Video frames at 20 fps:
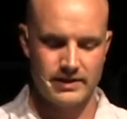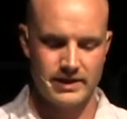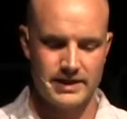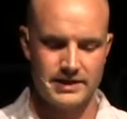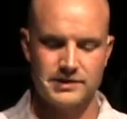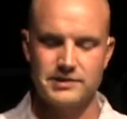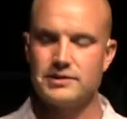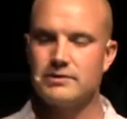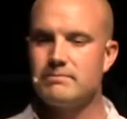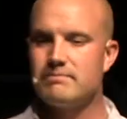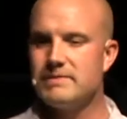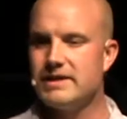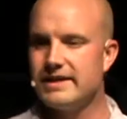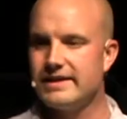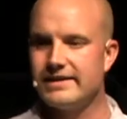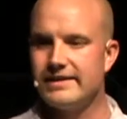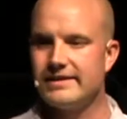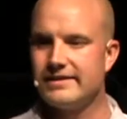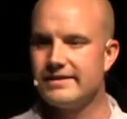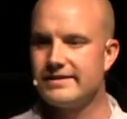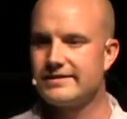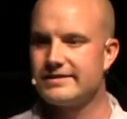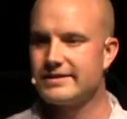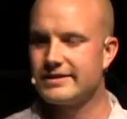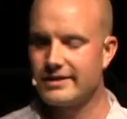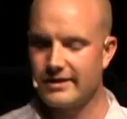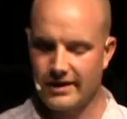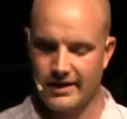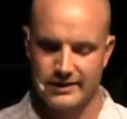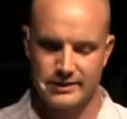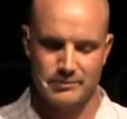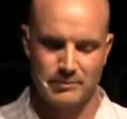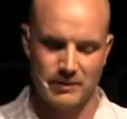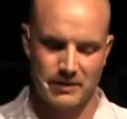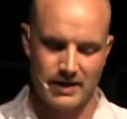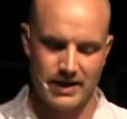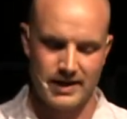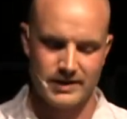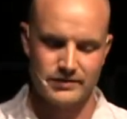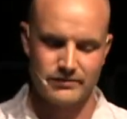He submitted to God's
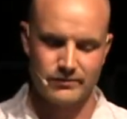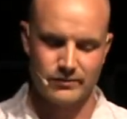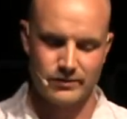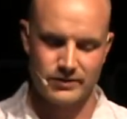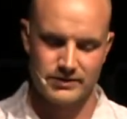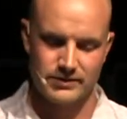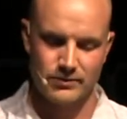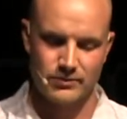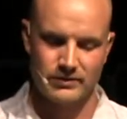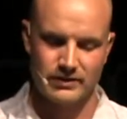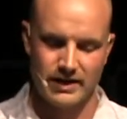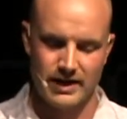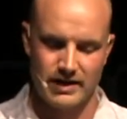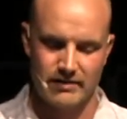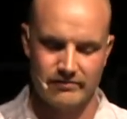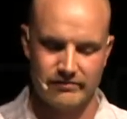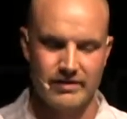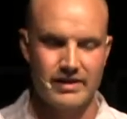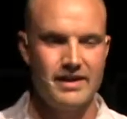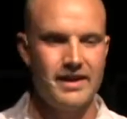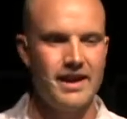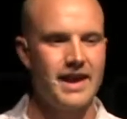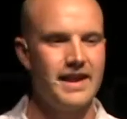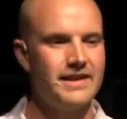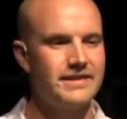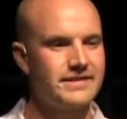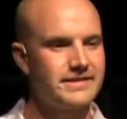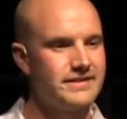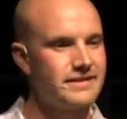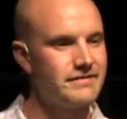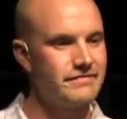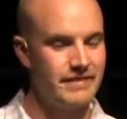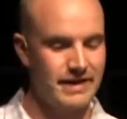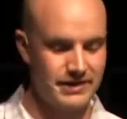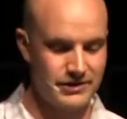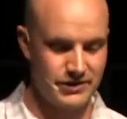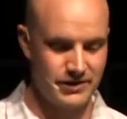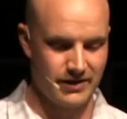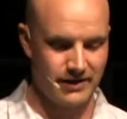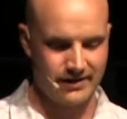plans for his own life, and it's an
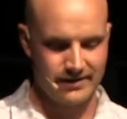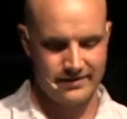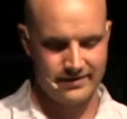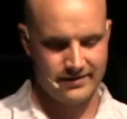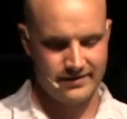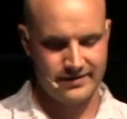adventure.